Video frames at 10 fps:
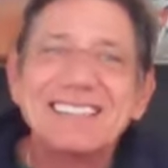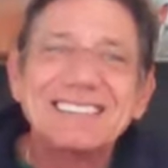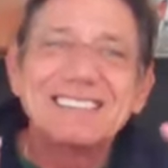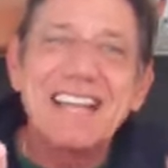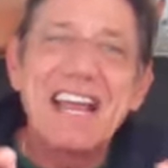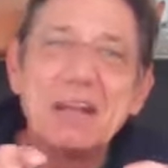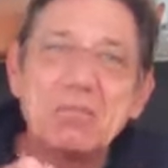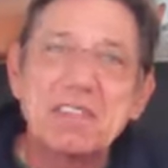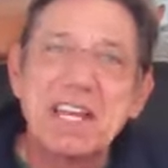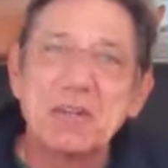Same
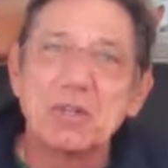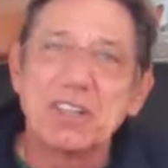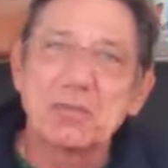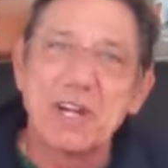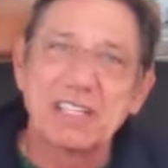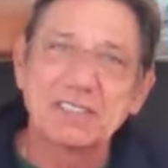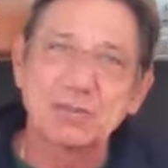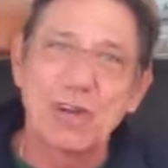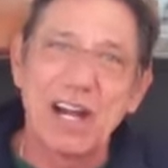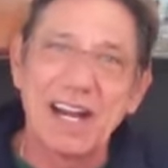thing with
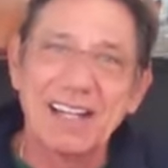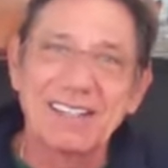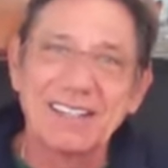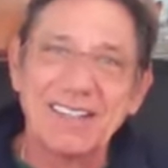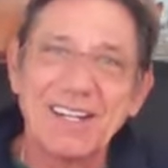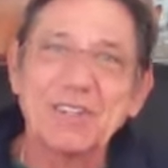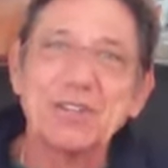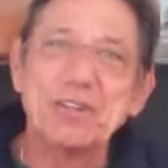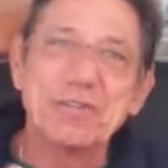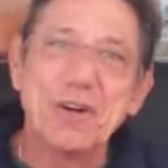Rex Ryan.
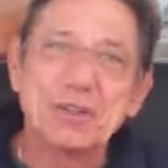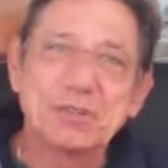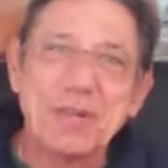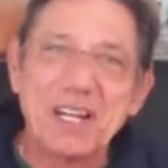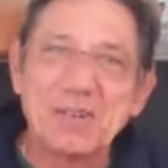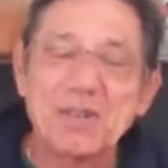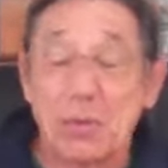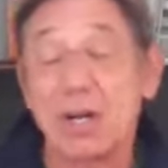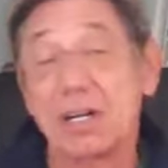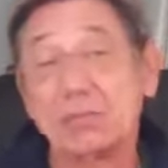You folks may,
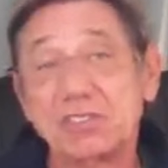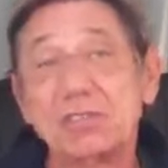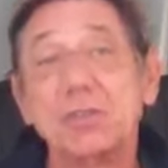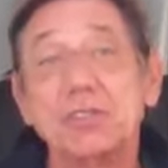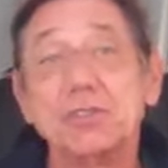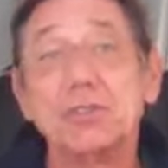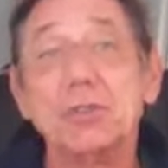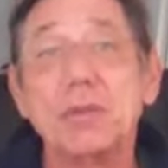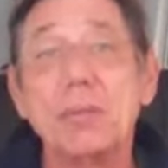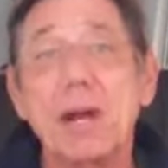I'm sure you
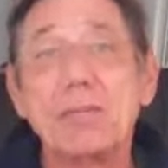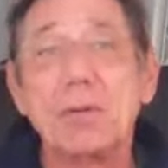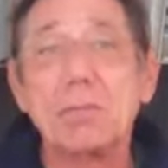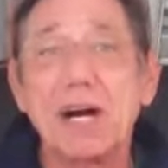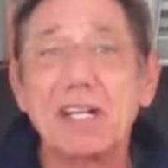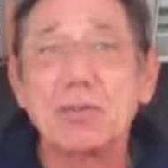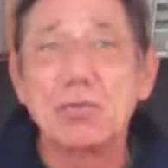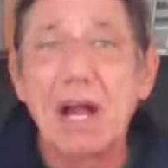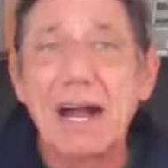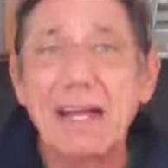do remember Buddy
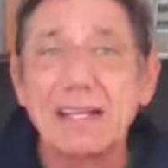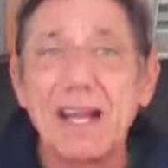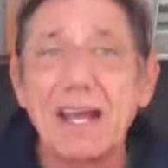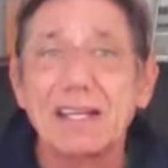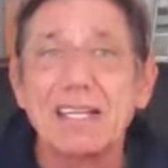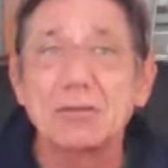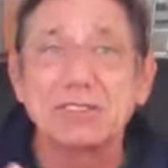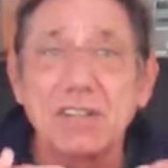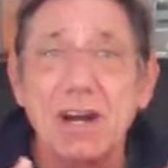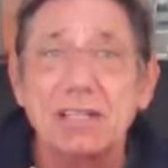Ryan. Heck, he
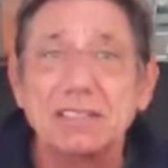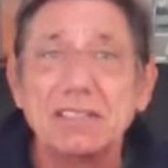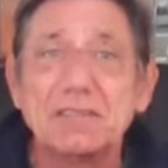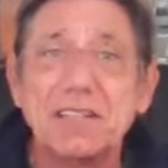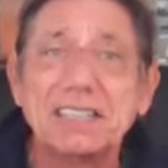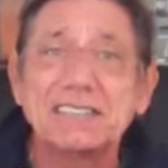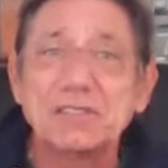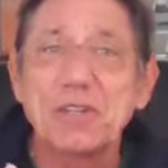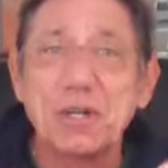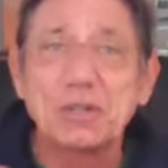was our
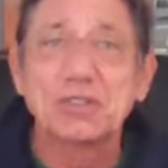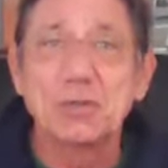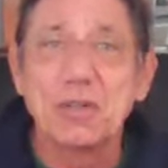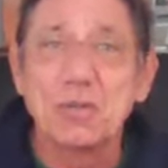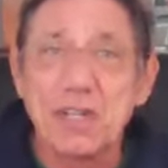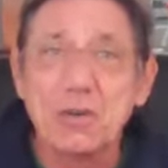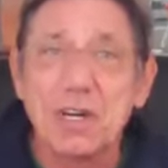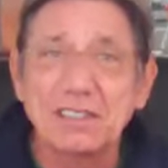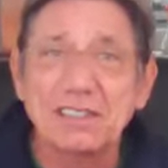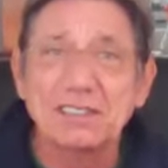defensive coach when we
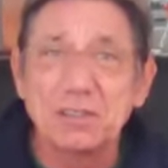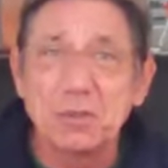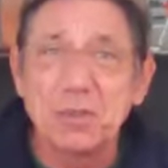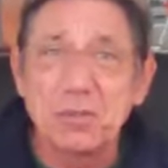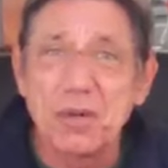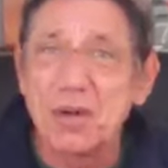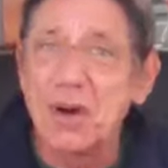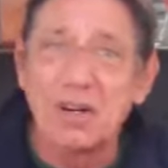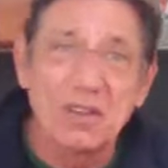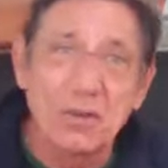won the Super Bowl
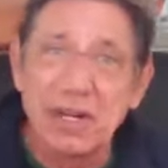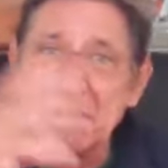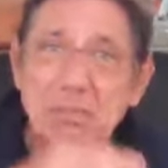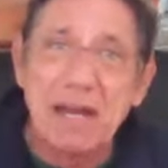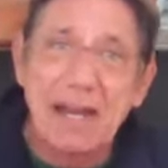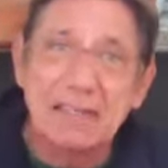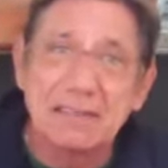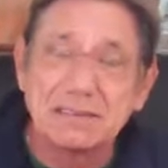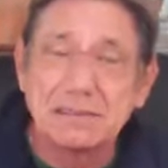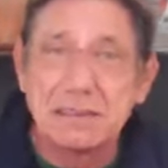all the way back
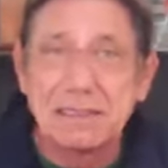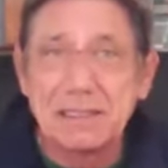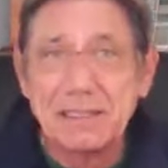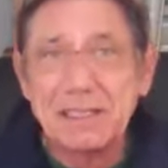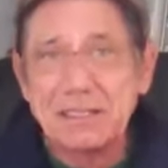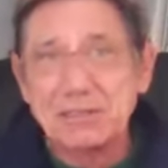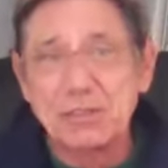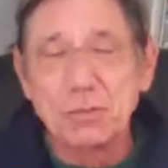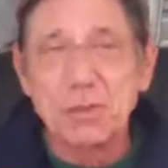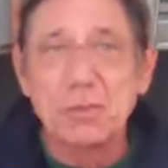in
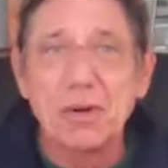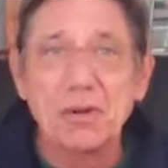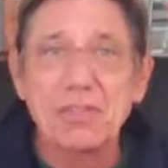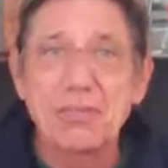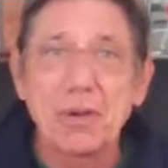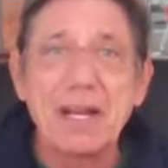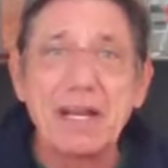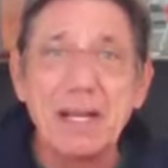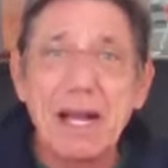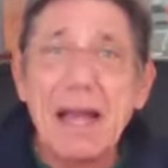Super Bowl
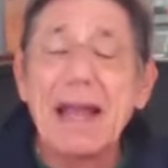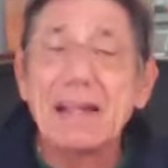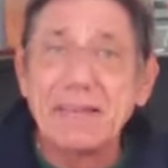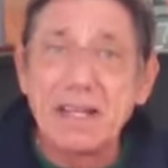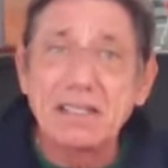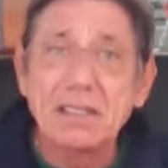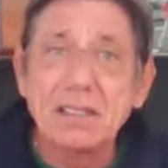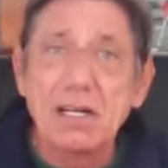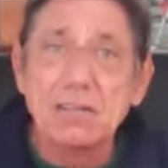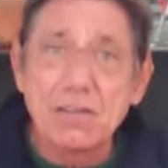III. And then,
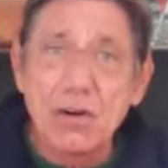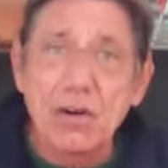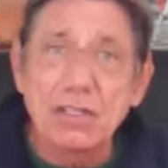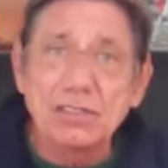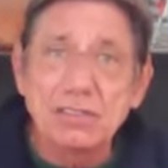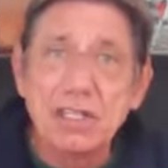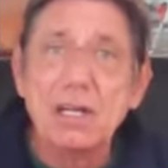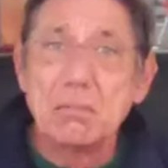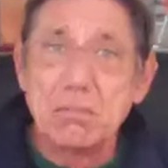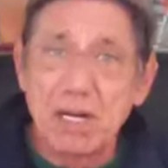of course,
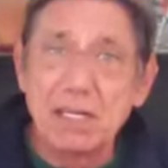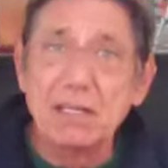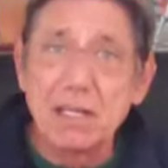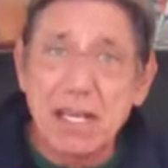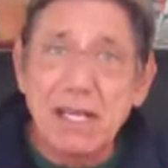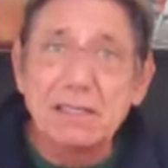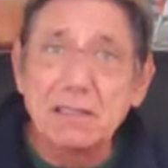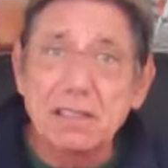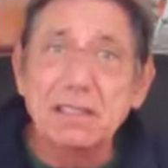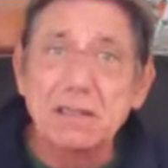Buddy
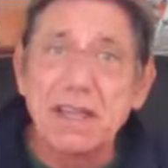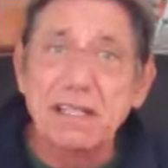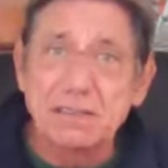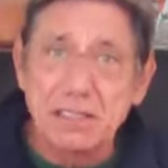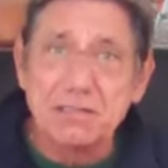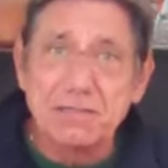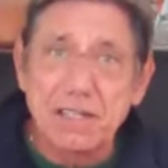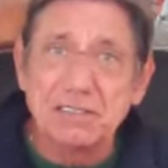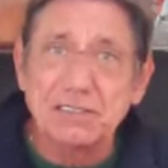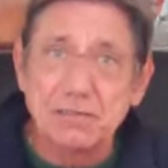led that
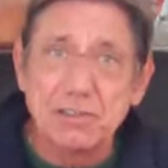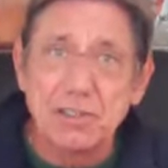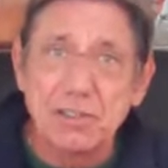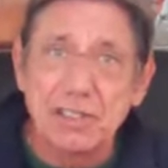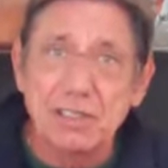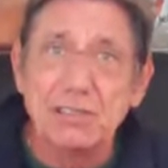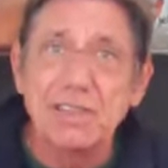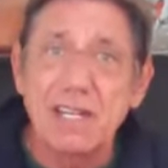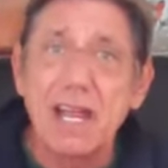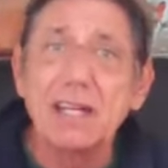defensive unit of
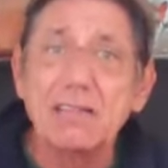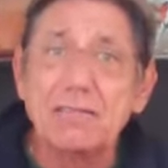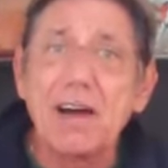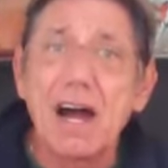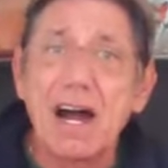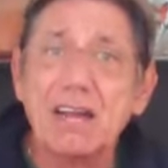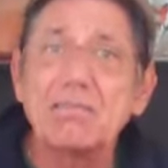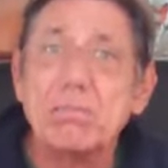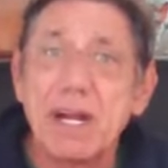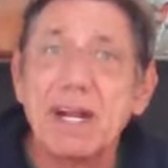the 85
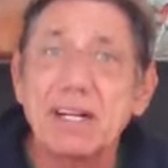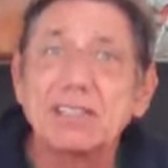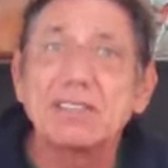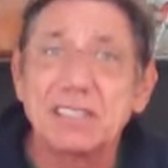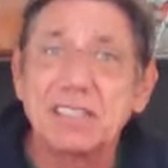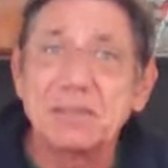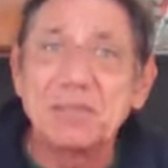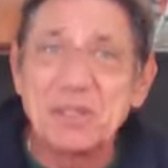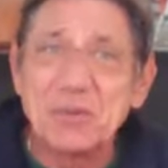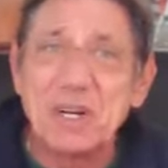Bear team
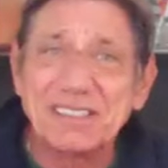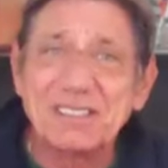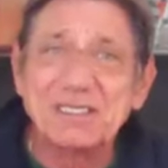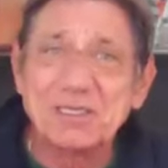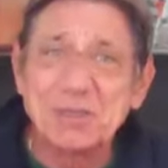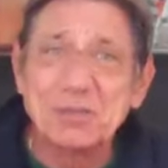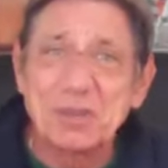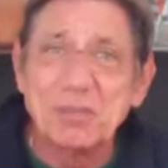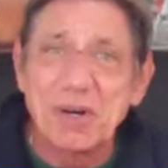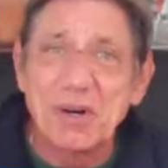that won the
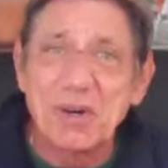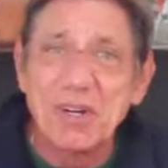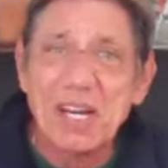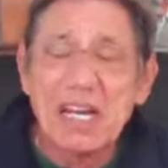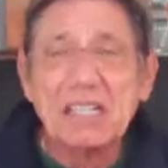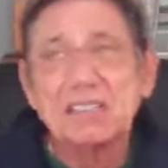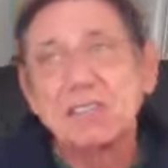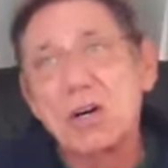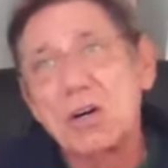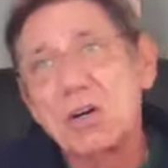Super Bowl.
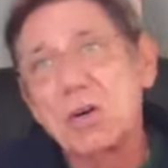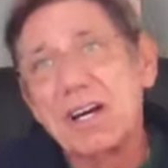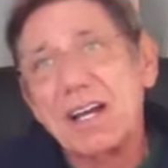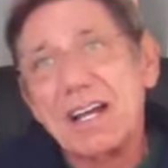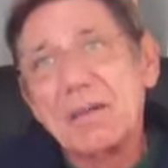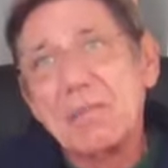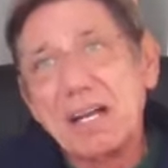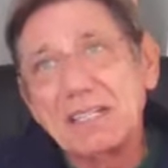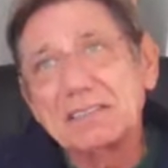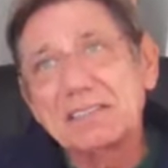So
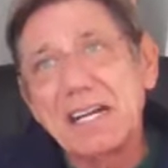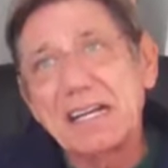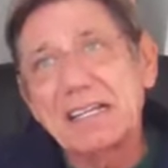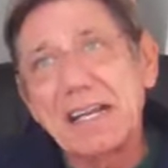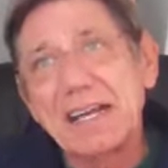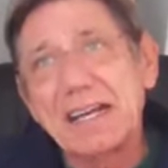Belichick